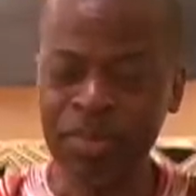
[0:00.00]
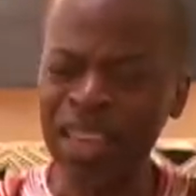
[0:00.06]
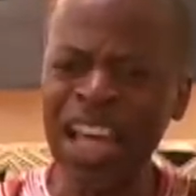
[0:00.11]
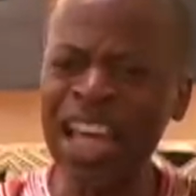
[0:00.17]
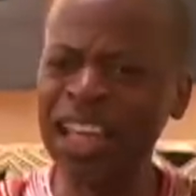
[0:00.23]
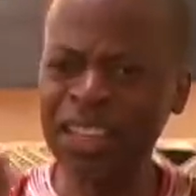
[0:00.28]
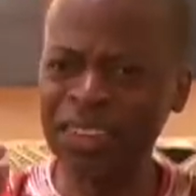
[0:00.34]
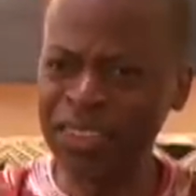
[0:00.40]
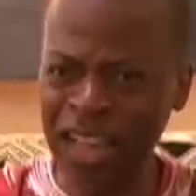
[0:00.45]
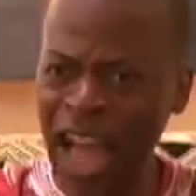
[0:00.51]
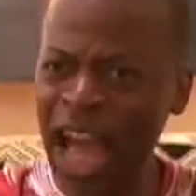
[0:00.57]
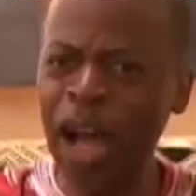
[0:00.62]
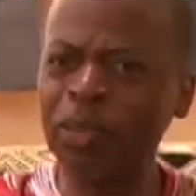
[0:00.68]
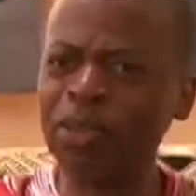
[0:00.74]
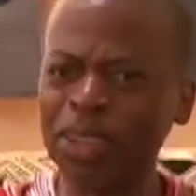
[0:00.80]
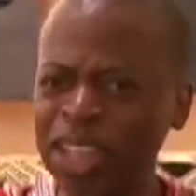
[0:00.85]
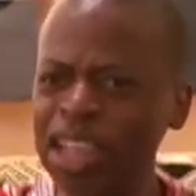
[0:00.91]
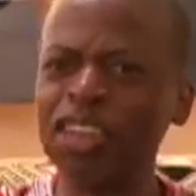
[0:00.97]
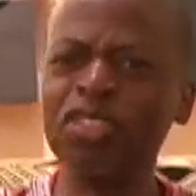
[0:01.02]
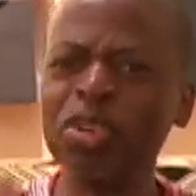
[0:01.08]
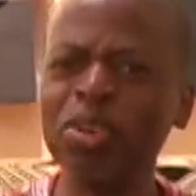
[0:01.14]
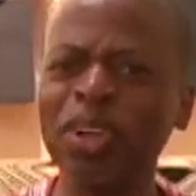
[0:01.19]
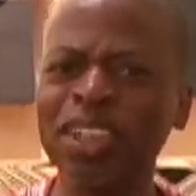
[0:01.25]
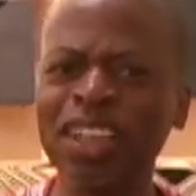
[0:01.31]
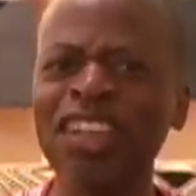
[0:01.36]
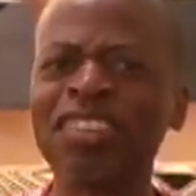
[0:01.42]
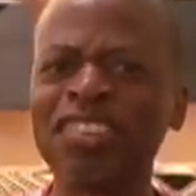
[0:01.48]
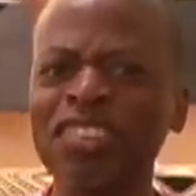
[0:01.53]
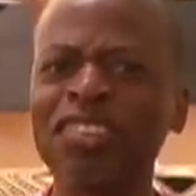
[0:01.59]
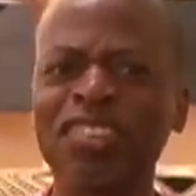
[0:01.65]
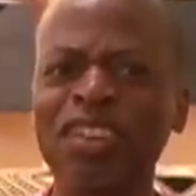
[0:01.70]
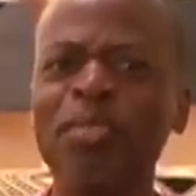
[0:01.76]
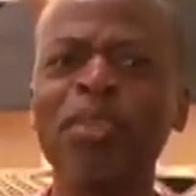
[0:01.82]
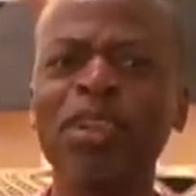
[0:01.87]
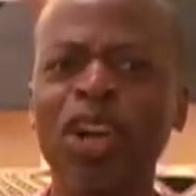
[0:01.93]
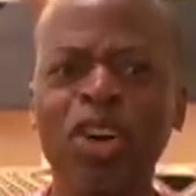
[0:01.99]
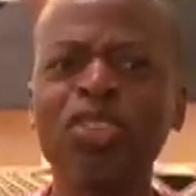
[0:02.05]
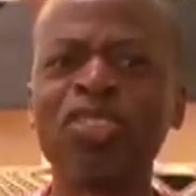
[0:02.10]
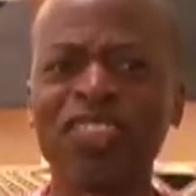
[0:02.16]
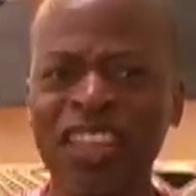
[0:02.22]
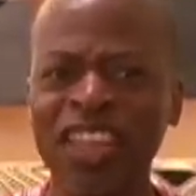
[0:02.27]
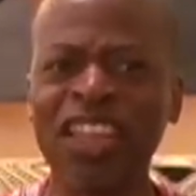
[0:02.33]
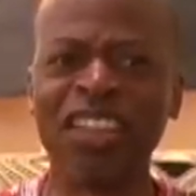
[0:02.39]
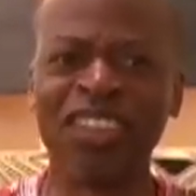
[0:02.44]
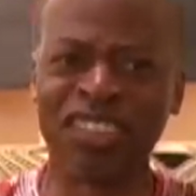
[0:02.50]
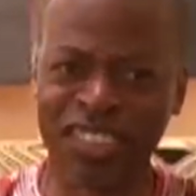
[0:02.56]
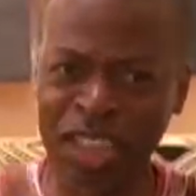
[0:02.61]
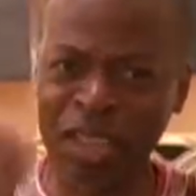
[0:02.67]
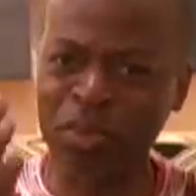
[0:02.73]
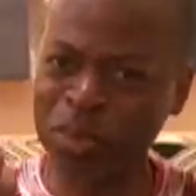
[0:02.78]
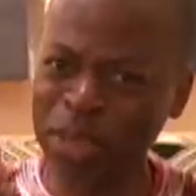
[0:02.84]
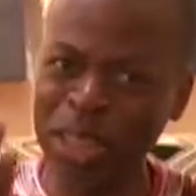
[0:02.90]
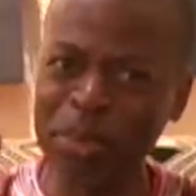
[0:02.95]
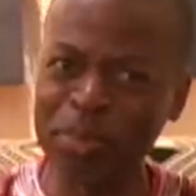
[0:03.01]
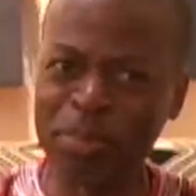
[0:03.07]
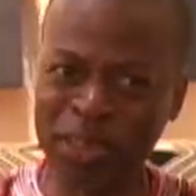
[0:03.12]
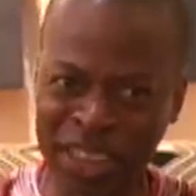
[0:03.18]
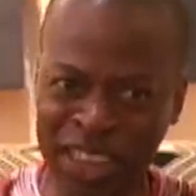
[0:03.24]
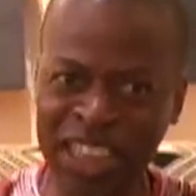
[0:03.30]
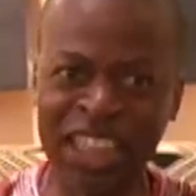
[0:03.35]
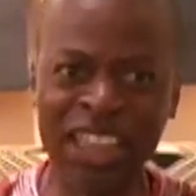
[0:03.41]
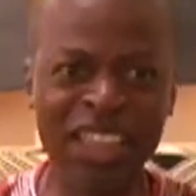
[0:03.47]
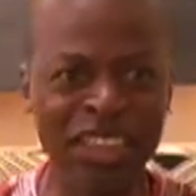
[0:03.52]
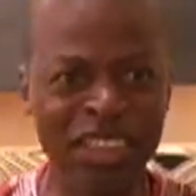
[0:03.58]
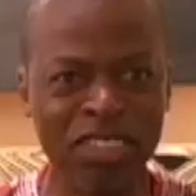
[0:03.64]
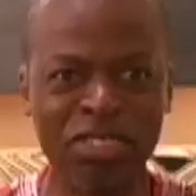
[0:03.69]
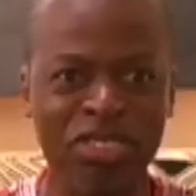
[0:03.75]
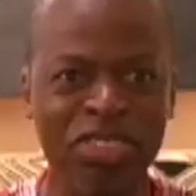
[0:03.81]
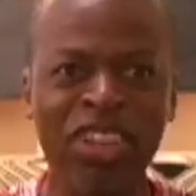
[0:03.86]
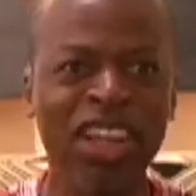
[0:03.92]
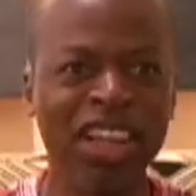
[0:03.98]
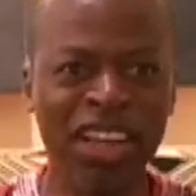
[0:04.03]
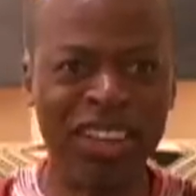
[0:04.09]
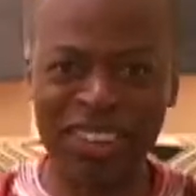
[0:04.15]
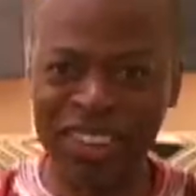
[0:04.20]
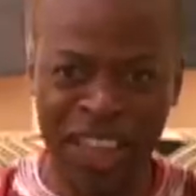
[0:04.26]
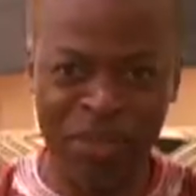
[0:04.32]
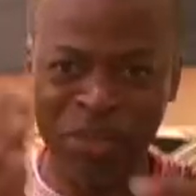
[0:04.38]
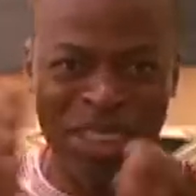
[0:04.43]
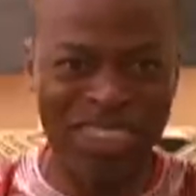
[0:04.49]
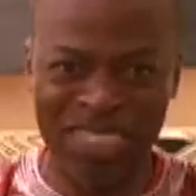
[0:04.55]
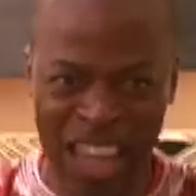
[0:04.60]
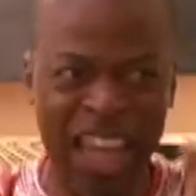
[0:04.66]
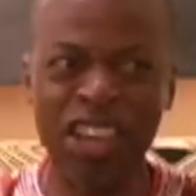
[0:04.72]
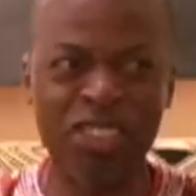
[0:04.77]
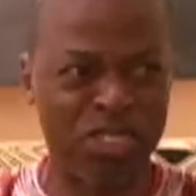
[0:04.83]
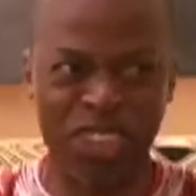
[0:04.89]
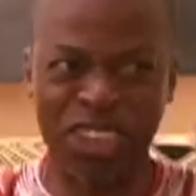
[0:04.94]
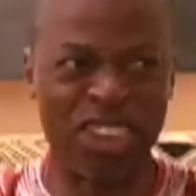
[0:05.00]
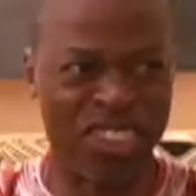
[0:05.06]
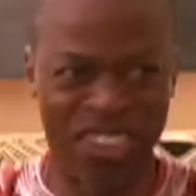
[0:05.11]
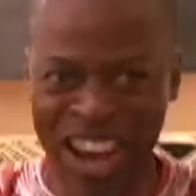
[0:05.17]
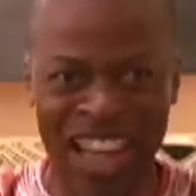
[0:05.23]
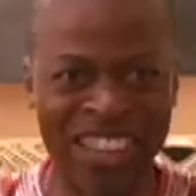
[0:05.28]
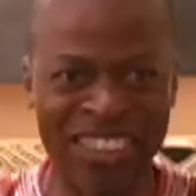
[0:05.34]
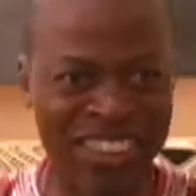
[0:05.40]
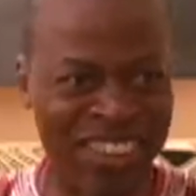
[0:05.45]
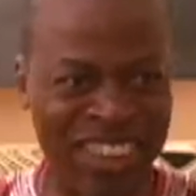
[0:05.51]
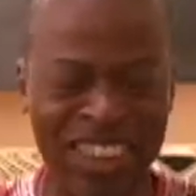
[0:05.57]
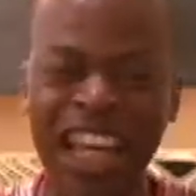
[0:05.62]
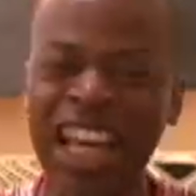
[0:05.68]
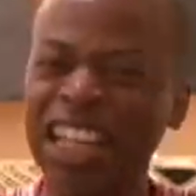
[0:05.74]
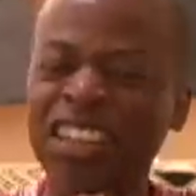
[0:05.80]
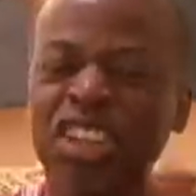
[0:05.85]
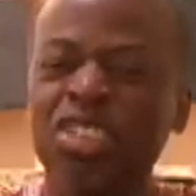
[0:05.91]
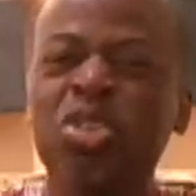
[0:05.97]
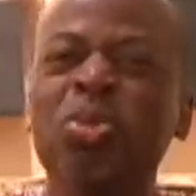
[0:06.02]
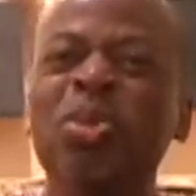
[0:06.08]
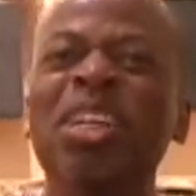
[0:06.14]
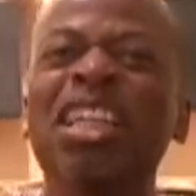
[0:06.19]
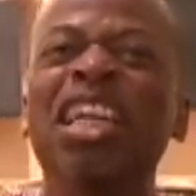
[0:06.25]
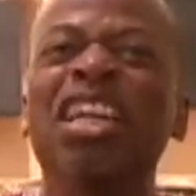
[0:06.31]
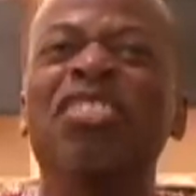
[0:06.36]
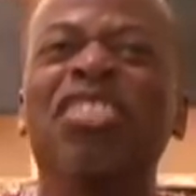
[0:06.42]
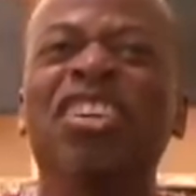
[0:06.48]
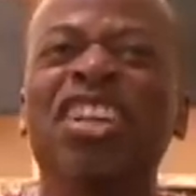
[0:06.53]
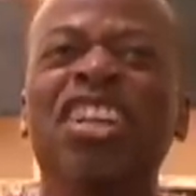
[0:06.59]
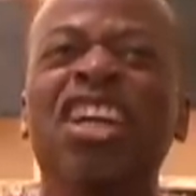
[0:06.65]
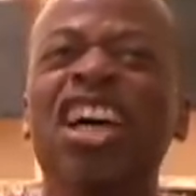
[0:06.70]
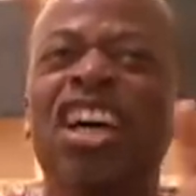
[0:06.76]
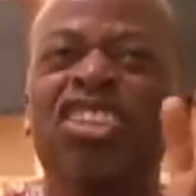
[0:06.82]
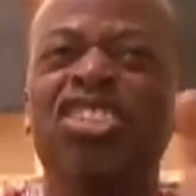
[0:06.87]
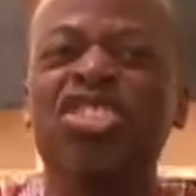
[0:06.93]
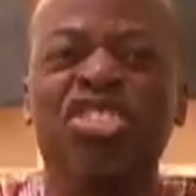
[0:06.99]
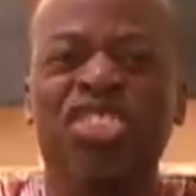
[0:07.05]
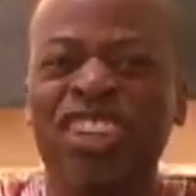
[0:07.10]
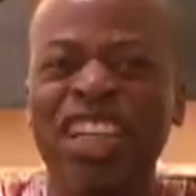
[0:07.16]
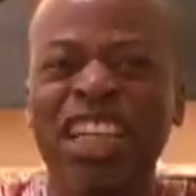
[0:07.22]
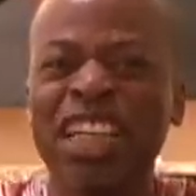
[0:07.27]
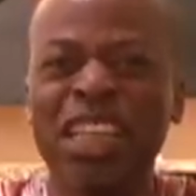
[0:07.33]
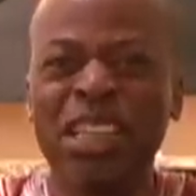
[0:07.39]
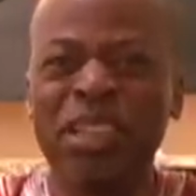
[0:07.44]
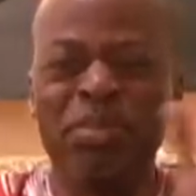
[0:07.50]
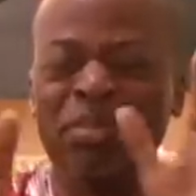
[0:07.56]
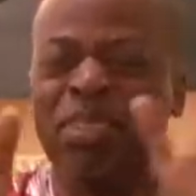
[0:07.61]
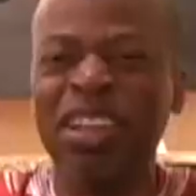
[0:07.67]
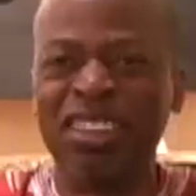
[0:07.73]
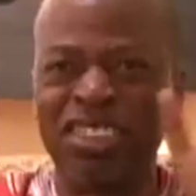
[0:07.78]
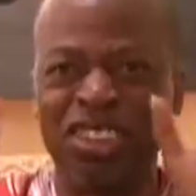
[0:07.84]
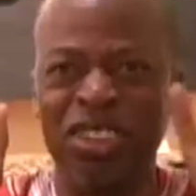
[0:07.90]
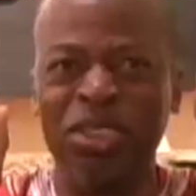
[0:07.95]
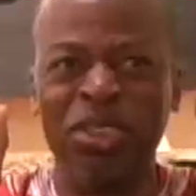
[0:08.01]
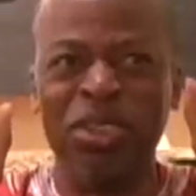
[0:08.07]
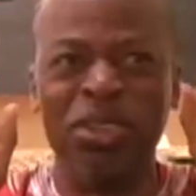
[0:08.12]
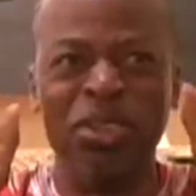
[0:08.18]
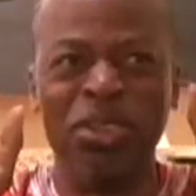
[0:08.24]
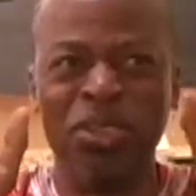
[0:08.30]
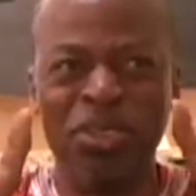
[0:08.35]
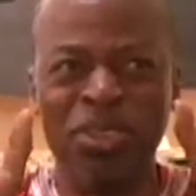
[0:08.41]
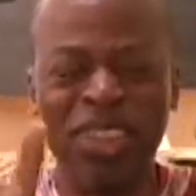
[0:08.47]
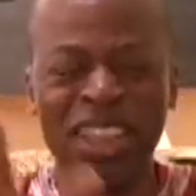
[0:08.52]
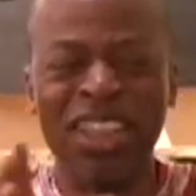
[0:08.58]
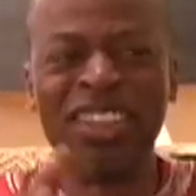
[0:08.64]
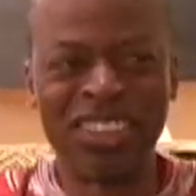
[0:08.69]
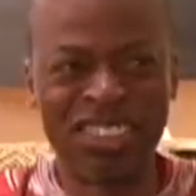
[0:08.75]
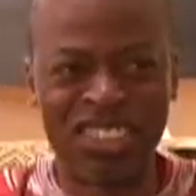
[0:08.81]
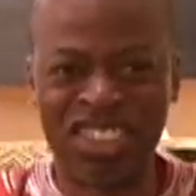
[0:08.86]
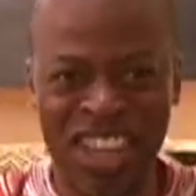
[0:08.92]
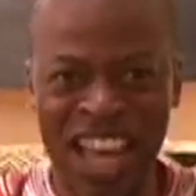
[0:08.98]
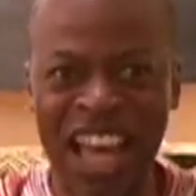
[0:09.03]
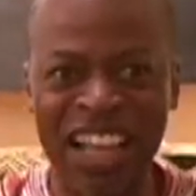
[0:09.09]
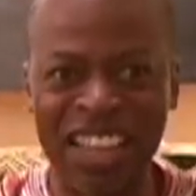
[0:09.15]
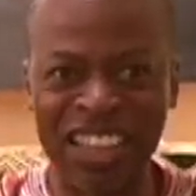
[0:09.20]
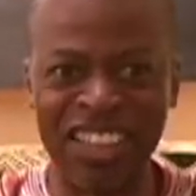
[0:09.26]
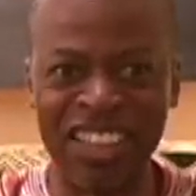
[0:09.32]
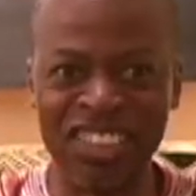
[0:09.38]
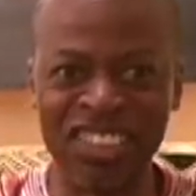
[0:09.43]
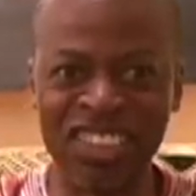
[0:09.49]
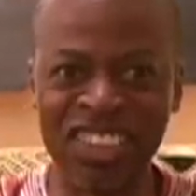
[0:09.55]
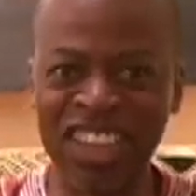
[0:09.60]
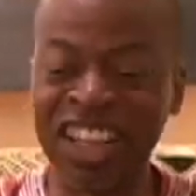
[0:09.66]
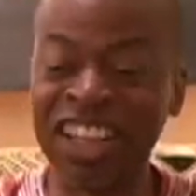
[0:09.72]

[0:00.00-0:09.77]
And I will give you a list of some of those things that we believe, that we take for granted, that you wouldn't even dream to challenge